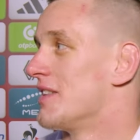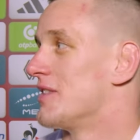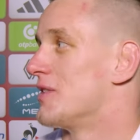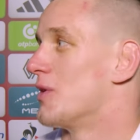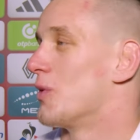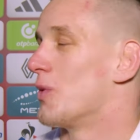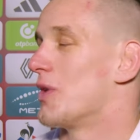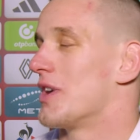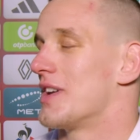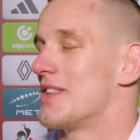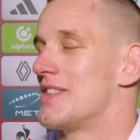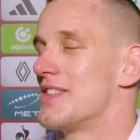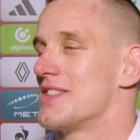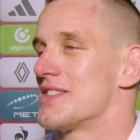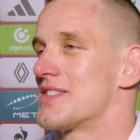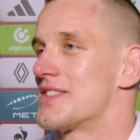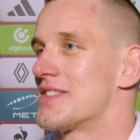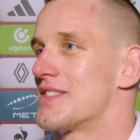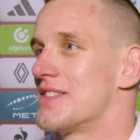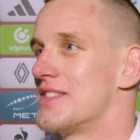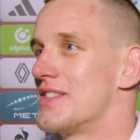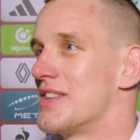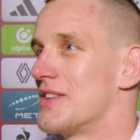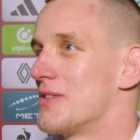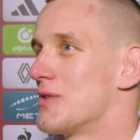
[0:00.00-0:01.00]
the way it
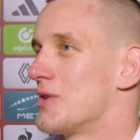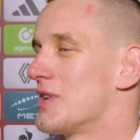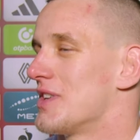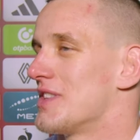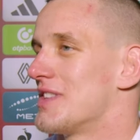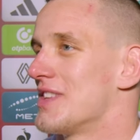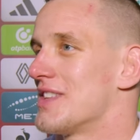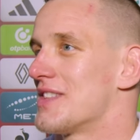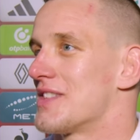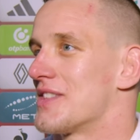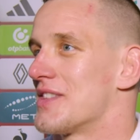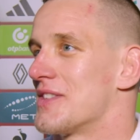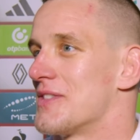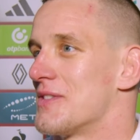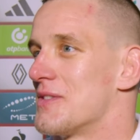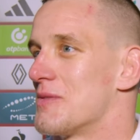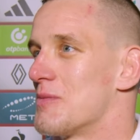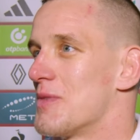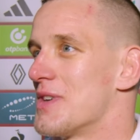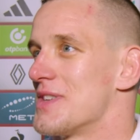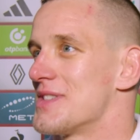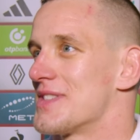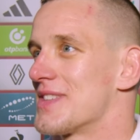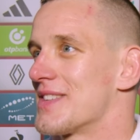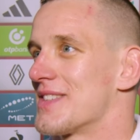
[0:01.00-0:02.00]
is, the way it did.
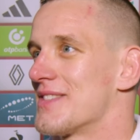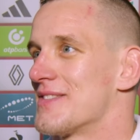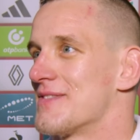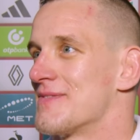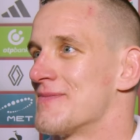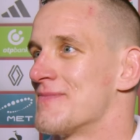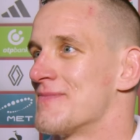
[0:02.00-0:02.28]
Amazing